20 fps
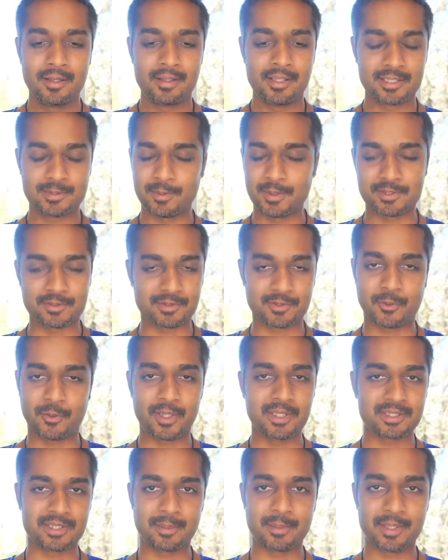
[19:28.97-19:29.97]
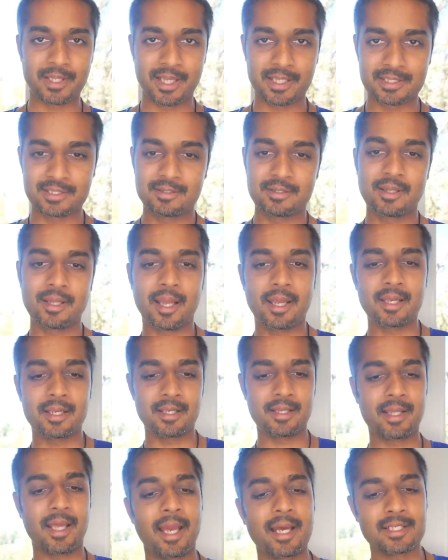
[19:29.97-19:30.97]
this place was crazy. I mean, they had,
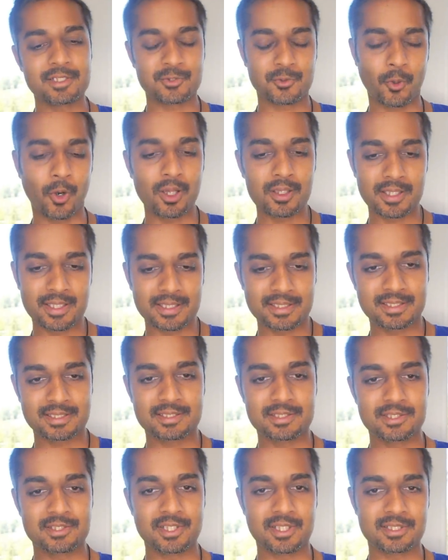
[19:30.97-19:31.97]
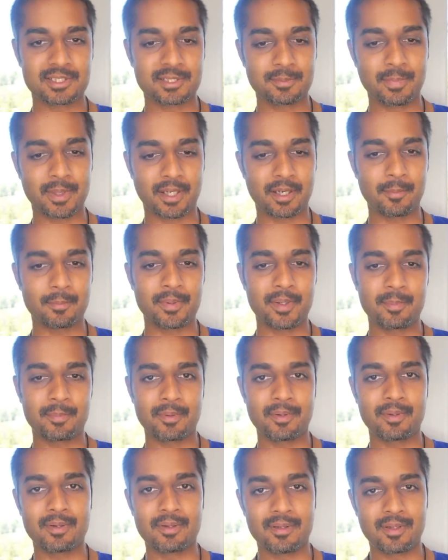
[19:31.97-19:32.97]
they they had trolleys just to pick up
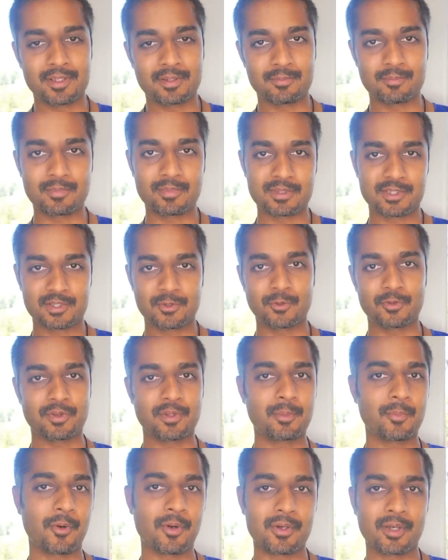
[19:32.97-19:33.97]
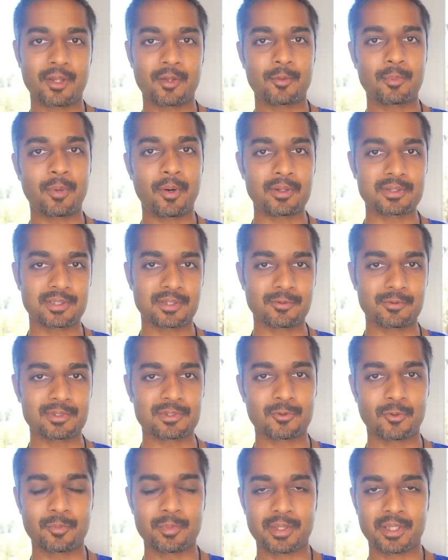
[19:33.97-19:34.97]
people and scoot them around other parts of the
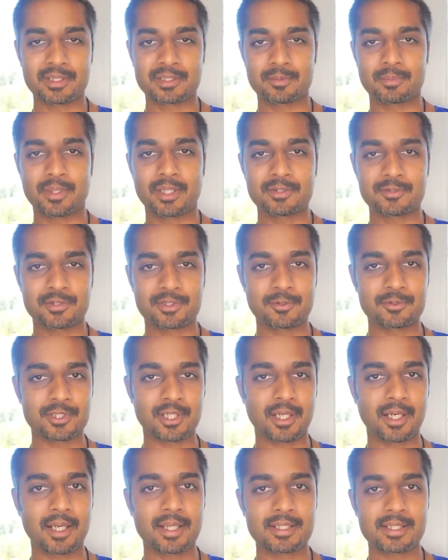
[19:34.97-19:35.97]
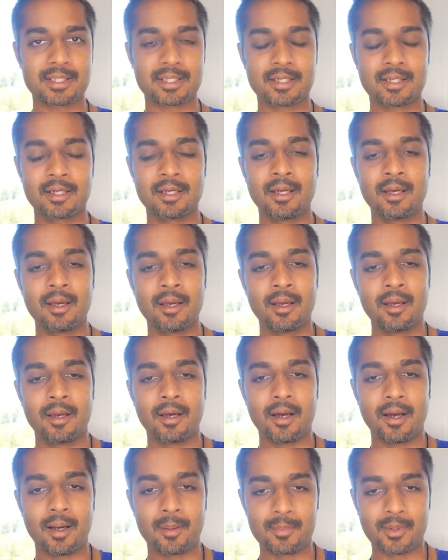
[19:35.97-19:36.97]
resort because the place was so gigantic.
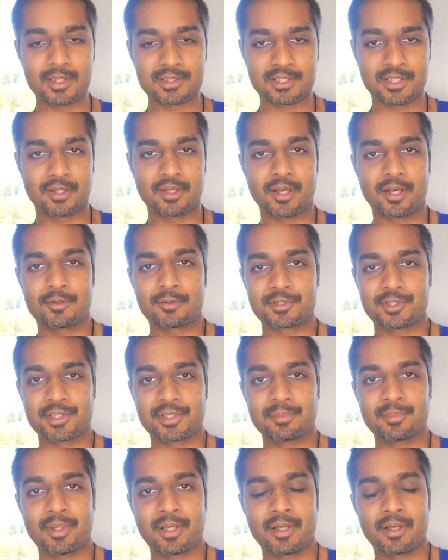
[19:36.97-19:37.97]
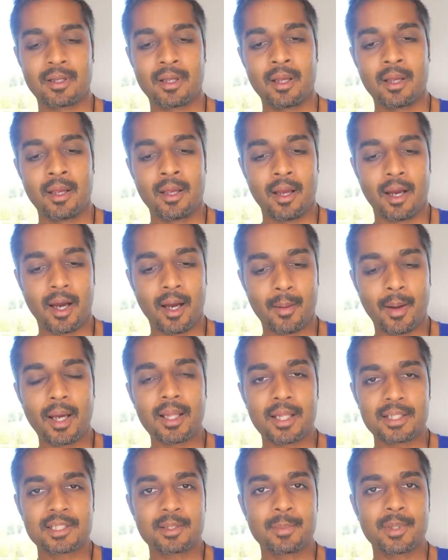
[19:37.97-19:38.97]
Um, lots of good energy, but I
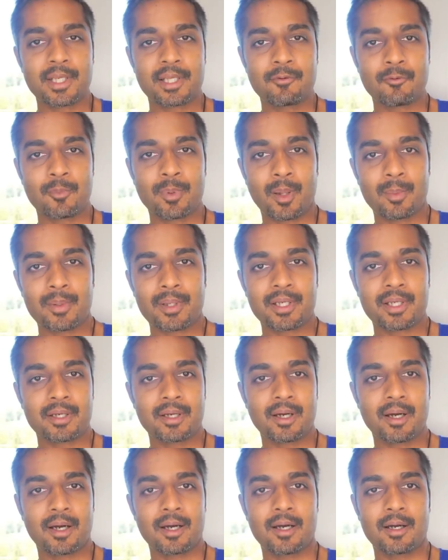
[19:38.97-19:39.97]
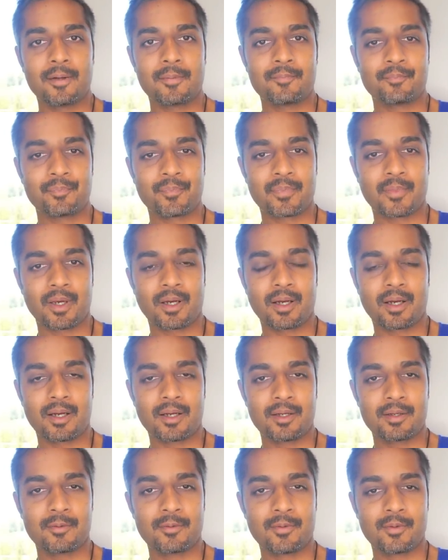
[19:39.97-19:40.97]
like Dominican Republic. Uh,
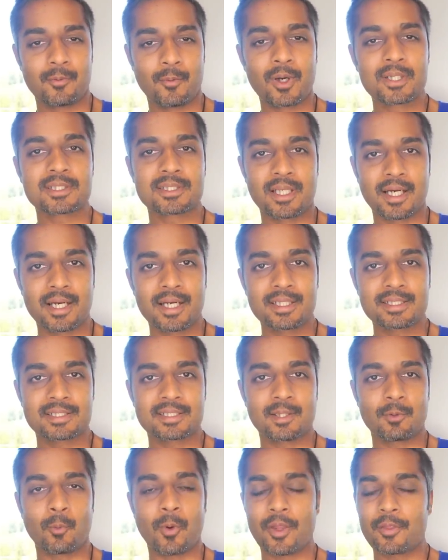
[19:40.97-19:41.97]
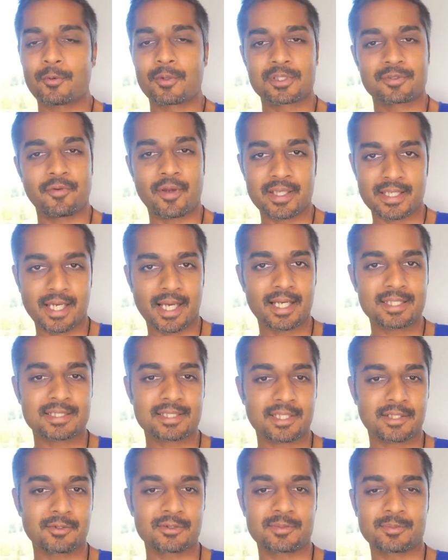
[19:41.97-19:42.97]
it, it, was nice. The weather was
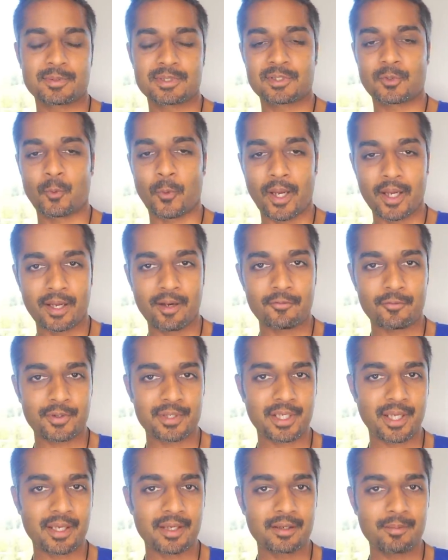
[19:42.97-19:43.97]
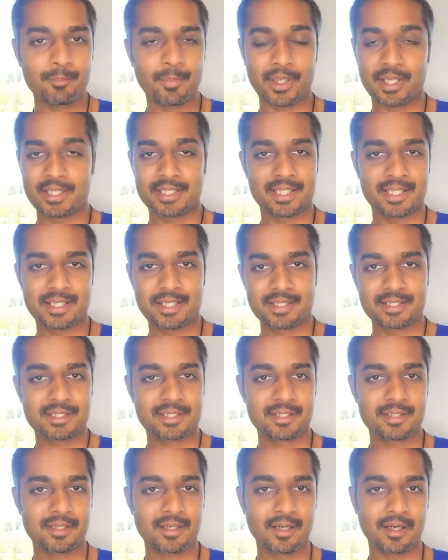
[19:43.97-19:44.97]
fantastic. It was supposed to rain every day, but it
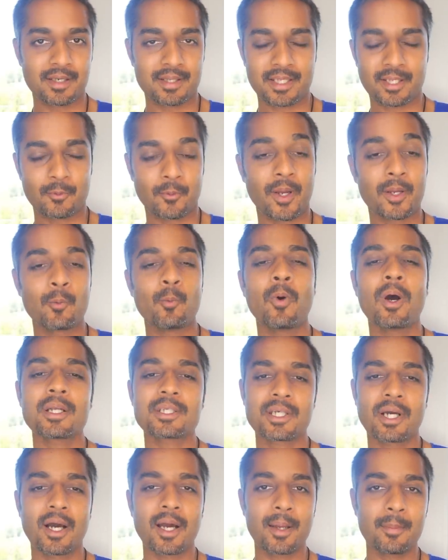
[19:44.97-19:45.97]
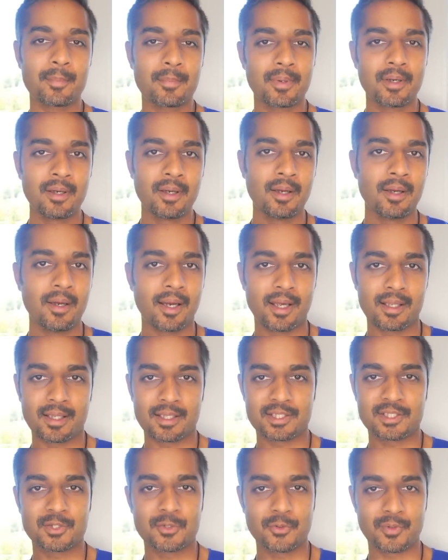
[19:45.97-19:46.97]
didn't. Uh, I think it rained one time at
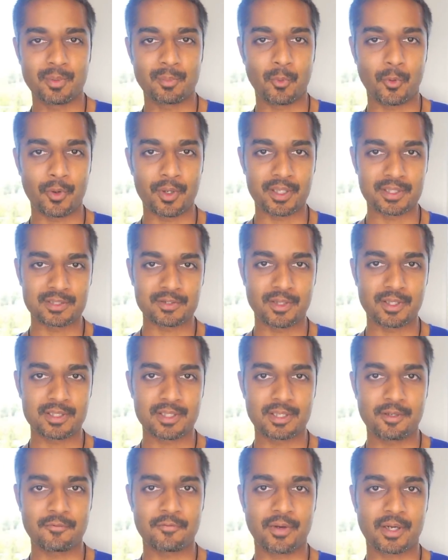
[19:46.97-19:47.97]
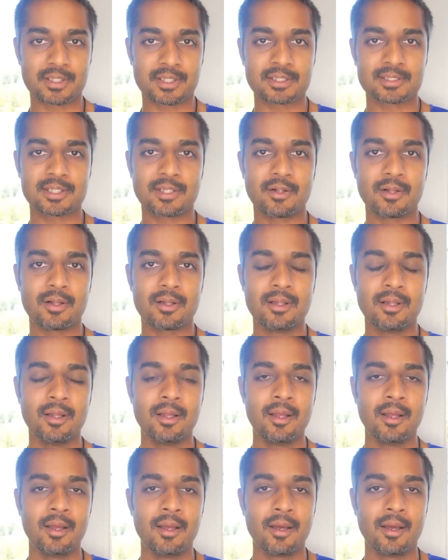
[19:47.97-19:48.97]
like two in the morning, so that didn't affect us at all.
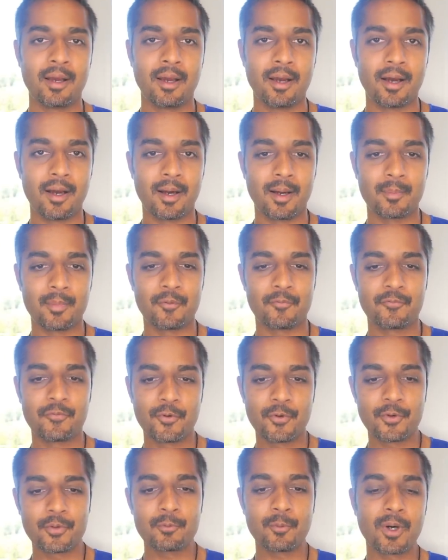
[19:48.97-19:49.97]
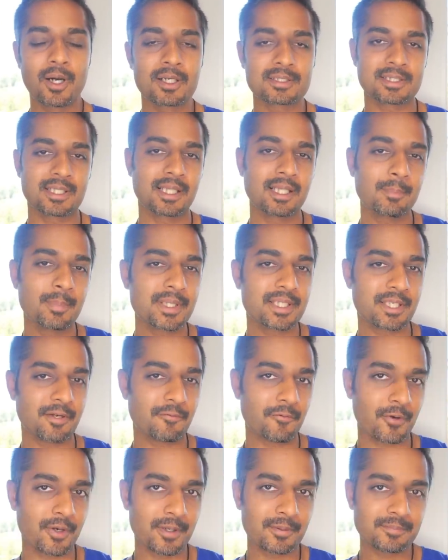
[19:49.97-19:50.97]
Uh, the food was a little bit
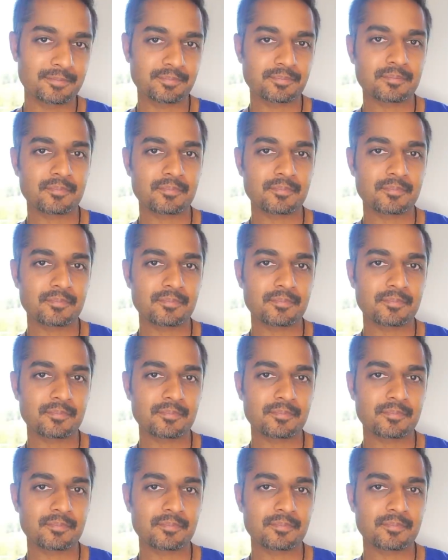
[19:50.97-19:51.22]
different.